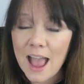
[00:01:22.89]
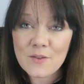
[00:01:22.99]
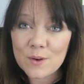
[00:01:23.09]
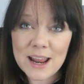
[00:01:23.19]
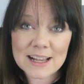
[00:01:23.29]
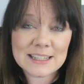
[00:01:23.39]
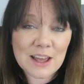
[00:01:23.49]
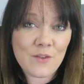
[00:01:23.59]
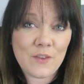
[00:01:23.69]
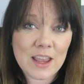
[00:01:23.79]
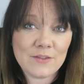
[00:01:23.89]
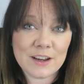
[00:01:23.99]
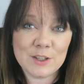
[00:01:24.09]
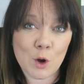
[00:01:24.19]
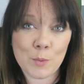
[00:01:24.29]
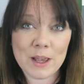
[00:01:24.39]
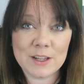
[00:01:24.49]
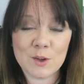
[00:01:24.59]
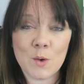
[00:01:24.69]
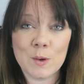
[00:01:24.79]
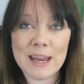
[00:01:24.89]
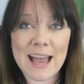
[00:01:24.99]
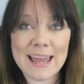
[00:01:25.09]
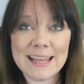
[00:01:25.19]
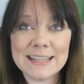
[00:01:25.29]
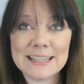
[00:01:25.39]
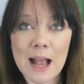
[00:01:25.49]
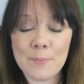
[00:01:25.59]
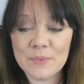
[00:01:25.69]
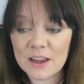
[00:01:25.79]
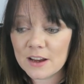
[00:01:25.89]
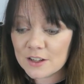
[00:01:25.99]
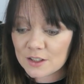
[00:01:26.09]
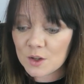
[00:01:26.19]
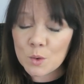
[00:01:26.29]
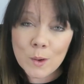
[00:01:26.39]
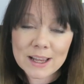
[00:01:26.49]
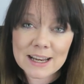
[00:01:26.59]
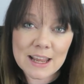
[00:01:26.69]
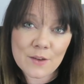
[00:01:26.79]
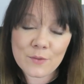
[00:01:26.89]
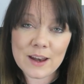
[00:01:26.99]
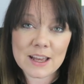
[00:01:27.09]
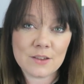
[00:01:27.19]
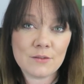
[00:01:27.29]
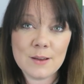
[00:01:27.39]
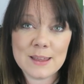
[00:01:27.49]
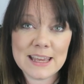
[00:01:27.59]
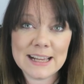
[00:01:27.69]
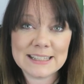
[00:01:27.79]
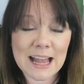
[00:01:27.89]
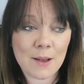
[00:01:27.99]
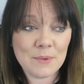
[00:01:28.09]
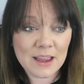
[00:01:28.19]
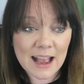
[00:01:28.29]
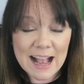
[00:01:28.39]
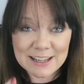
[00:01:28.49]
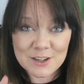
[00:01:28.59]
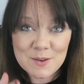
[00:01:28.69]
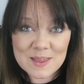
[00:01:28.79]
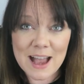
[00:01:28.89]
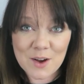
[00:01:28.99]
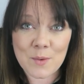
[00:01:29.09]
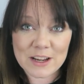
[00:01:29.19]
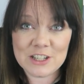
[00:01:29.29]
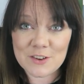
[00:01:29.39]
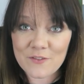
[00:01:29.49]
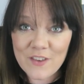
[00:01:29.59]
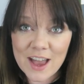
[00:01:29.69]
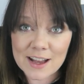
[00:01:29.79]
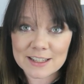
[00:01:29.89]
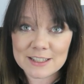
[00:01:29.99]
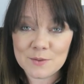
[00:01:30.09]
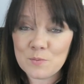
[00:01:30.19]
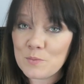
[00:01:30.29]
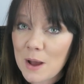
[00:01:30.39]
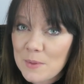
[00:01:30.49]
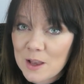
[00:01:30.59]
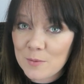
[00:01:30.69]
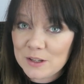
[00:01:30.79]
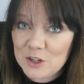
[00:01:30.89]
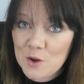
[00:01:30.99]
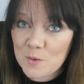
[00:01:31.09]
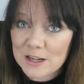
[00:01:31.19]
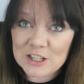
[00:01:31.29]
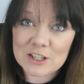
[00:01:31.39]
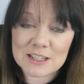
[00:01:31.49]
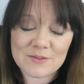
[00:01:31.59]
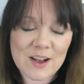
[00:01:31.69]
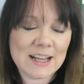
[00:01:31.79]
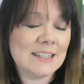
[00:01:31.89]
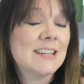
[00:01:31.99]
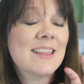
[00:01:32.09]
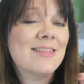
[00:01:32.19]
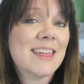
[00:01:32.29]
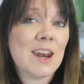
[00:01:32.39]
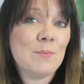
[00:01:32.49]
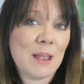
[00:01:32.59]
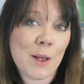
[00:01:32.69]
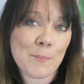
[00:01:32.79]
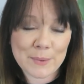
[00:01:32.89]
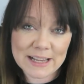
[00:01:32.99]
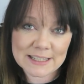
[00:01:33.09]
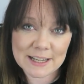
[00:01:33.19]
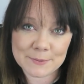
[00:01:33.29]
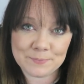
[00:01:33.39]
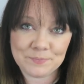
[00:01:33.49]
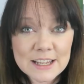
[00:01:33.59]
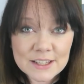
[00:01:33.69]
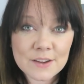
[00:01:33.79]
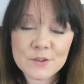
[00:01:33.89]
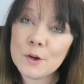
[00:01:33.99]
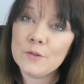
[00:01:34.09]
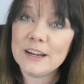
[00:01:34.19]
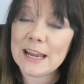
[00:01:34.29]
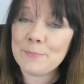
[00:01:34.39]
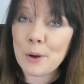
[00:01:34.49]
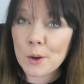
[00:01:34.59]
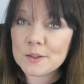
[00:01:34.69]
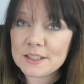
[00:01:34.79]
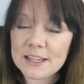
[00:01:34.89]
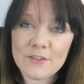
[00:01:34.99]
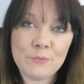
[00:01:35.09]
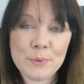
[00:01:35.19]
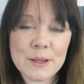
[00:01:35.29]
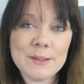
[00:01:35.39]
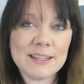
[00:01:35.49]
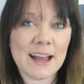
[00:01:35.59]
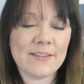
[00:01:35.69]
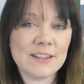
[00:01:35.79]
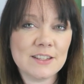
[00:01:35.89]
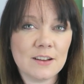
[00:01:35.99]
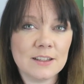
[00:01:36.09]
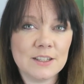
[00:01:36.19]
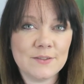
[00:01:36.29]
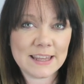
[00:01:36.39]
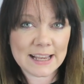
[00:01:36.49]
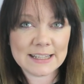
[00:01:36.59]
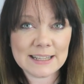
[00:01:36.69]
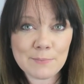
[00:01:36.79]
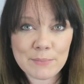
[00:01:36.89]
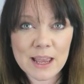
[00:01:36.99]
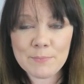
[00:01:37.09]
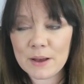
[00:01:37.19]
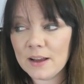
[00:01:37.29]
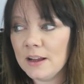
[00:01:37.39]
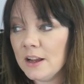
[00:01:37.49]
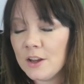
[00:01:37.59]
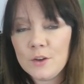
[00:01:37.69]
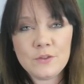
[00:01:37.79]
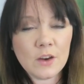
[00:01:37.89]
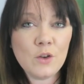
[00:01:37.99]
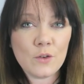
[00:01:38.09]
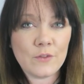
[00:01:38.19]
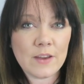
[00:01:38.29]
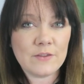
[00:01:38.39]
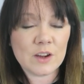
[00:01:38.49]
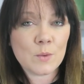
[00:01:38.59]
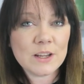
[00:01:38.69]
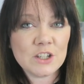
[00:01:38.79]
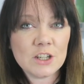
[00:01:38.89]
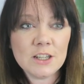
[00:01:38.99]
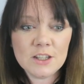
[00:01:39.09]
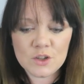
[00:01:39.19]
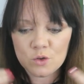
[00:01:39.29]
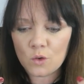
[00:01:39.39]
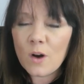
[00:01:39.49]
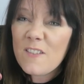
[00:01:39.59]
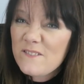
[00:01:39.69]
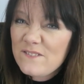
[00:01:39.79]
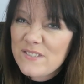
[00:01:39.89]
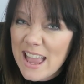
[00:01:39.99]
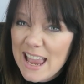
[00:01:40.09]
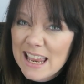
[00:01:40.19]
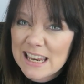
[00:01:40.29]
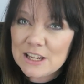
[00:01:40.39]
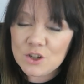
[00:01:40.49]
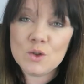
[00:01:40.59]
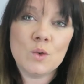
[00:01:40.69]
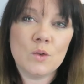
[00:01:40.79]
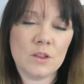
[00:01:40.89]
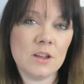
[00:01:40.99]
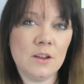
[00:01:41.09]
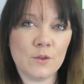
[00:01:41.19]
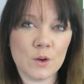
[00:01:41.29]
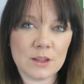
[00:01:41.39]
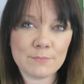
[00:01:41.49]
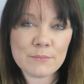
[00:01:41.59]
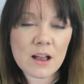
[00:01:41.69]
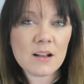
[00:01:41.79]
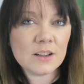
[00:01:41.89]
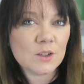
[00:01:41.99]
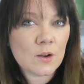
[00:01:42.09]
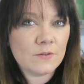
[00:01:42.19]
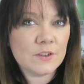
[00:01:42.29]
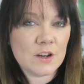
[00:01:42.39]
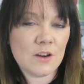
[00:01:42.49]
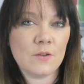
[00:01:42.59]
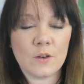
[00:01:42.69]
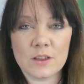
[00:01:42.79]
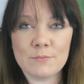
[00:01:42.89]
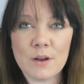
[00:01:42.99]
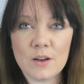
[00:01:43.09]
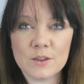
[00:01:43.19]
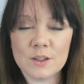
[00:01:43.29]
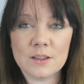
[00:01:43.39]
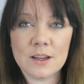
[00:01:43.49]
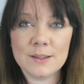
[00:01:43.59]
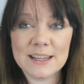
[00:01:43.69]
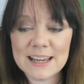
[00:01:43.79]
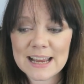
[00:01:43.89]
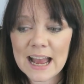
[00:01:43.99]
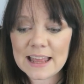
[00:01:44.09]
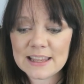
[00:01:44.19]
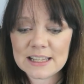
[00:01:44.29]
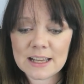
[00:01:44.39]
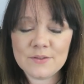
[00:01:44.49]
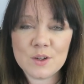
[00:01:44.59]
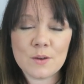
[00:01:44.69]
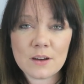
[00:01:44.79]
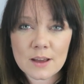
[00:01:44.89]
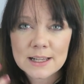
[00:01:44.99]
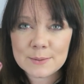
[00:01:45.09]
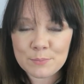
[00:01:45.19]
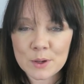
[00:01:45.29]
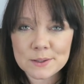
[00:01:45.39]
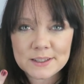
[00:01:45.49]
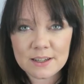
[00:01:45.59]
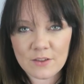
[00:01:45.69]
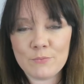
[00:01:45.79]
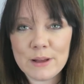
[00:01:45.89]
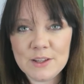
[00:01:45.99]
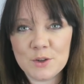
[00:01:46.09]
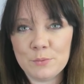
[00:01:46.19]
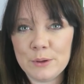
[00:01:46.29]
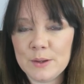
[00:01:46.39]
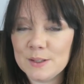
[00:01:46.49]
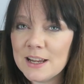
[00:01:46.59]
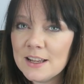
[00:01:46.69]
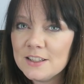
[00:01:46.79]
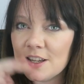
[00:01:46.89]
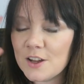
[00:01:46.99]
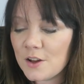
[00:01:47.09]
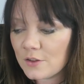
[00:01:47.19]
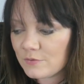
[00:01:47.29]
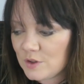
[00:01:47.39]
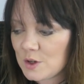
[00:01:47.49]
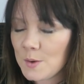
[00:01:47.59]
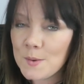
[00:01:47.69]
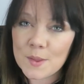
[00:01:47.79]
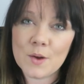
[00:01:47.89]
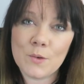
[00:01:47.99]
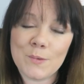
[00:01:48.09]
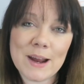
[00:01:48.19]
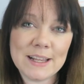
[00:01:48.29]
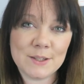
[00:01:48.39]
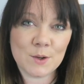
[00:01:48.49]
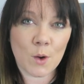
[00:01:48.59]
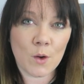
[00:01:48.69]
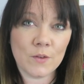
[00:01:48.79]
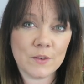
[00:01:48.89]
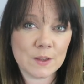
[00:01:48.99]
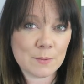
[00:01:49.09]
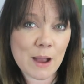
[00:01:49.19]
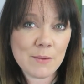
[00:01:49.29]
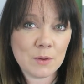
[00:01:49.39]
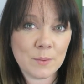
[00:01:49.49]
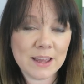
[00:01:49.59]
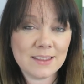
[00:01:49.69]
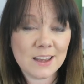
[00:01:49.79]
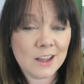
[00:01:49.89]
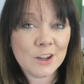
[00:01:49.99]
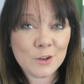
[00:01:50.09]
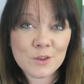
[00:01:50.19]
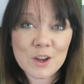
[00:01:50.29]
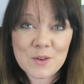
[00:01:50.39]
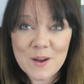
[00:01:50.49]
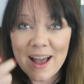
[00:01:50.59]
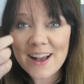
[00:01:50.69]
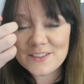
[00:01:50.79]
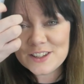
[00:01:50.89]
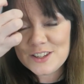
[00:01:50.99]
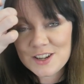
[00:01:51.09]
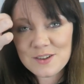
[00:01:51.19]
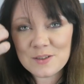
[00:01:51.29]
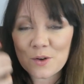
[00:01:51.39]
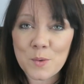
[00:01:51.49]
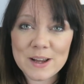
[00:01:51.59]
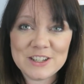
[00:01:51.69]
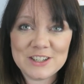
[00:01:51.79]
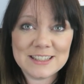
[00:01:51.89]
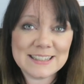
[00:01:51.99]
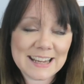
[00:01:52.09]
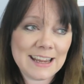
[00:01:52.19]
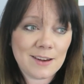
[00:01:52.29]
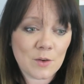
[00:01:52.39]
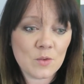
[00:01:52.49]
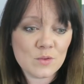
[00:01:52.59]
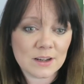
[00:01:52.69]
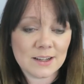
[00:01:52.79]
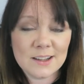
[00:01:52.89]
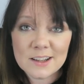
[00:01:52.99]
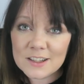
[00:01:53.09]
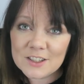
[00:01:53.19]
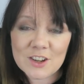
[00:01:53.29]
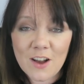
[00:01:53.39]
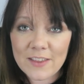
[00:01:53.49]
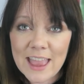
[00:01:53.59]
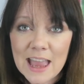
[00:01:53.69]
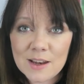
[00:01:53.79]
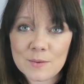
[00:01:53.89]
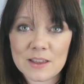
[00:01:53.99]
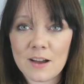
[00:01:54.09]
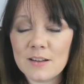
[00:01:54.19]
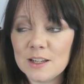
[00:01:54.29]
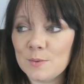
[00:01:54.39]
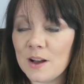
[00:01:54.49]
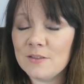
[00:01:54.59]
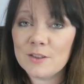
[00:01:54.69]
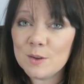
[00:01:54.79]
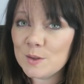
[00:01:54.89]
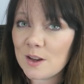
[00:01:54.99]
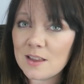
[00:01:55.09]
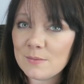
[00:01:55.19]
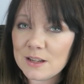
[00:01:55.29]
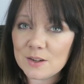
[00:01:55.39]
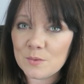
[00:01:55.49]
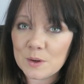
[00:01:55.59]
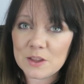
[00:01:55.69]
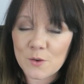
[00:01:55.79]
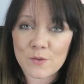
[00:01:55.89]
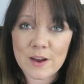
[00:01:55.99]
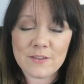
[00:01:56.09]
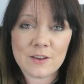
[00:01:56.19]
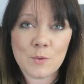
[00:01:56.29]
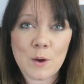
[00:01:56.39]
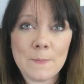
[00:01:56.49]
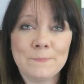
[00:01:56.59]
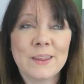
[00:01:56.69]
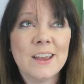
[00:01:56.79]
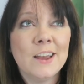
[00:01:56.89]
Everyone has their favourite topics on an exam, so quickly flick through the exam and do that question first. Now, there could be 2 questions first. That'll be amazing. This gives you a really positive boost at the start of the exam paper. You've done your favourite questions, you're fairly sure that you've got the marks, confident you've got the marks on those, and this gives you a nice positive mental boost to do the rest of the paper with. You do not have to do the questions in order. Start at the end with the hardest one, or start in the middle with your favourite one.